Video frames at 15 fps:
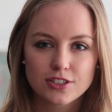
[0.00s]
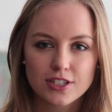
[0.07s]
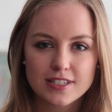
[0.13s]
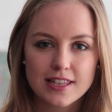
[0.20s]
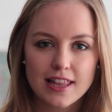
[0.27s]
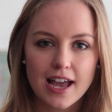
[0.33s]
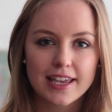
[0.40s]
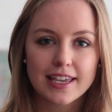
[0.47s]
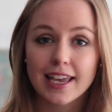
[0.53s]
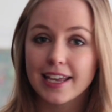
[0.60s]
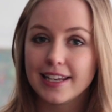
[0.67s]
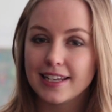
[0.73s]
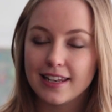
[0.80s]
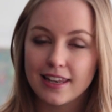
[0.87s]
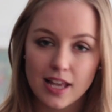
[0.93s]
just like
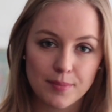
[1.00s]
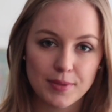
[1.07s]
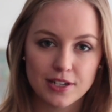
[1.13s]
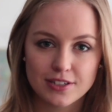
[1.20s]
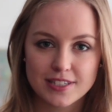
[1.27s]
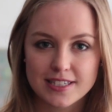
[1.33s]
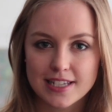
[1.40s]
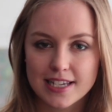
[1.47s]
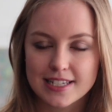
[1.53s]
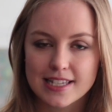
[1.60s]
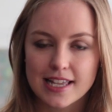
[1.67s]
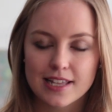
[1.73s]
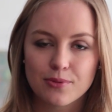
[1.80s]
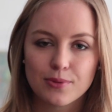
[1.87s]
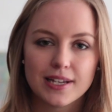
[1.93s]
any Labello
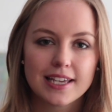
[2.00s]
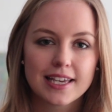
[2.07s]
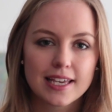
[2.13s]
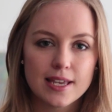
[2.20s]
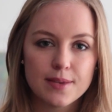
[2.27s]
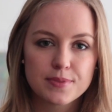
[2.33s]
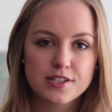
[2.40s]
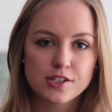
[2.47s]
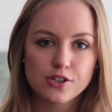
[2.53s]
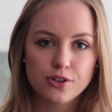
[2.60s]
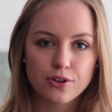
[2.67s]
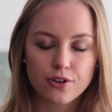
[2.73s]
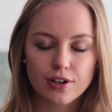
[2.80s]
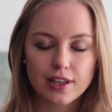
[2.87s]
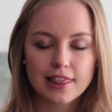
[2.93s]
sticks, it really keeps
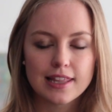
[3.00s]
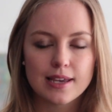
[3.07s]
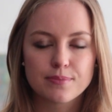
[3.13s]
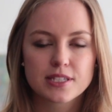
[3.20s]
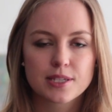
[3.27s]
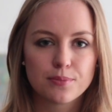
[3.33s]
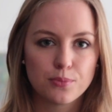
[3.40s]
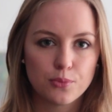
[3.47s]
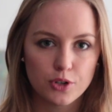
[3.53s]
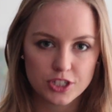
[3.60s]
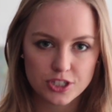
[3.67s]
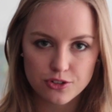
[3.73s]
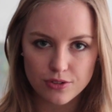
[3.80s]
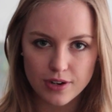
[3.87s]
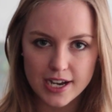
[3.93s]
your lips
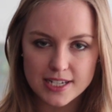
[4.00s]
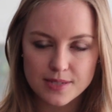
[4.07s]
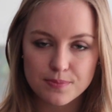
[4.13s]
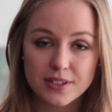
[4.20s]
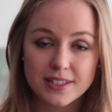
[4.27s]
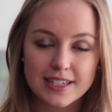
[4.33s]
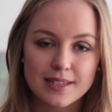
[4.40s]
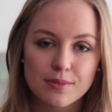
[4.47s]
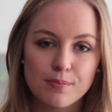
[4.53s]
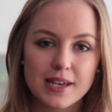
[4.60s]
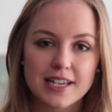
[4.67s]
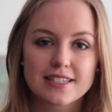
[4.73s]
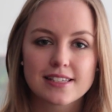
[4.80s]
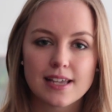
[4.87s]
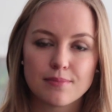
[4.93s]
moisturized, but it
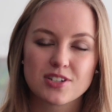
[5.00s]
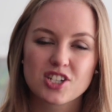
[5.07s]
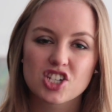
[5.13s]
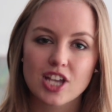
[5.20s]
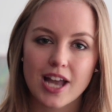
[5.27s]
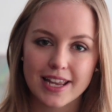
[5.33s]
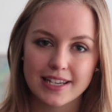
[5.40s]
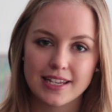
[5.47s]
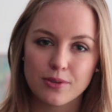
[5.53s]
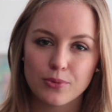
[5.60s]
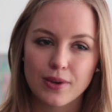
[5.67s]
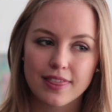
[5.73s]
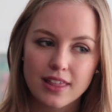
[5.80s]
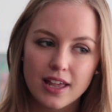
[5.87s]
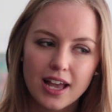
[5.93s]
makes them shiny
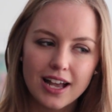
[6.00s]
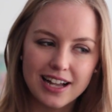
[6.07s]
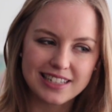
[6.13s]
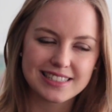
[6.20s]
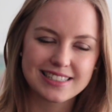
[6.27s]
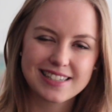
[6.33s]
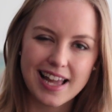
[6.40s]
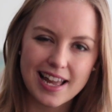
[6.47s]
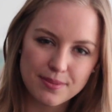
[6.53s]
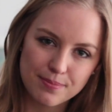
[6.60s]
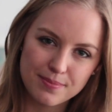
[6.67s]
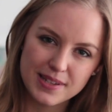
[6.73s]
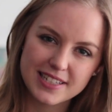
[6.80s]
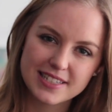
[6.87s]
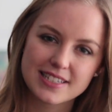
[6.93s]
with a
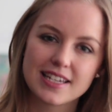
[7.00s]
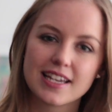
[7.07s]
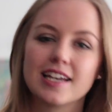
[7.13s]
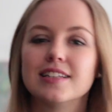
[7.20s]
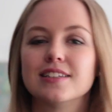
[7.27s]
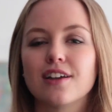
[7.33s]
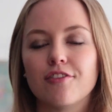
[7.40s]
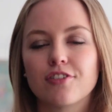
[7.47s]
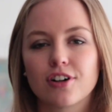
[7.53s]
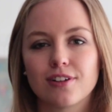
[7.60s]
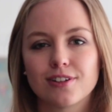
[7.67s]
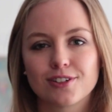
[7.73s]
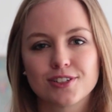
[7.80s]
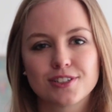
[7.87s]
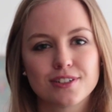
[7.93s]
tad bit hint of
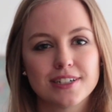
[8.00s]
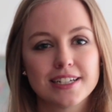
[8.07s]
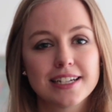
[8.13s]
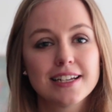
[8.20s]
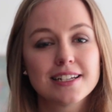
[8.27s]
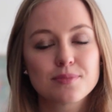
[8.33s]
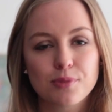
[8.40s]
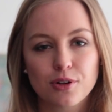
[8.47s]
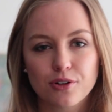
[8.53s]
color. So it is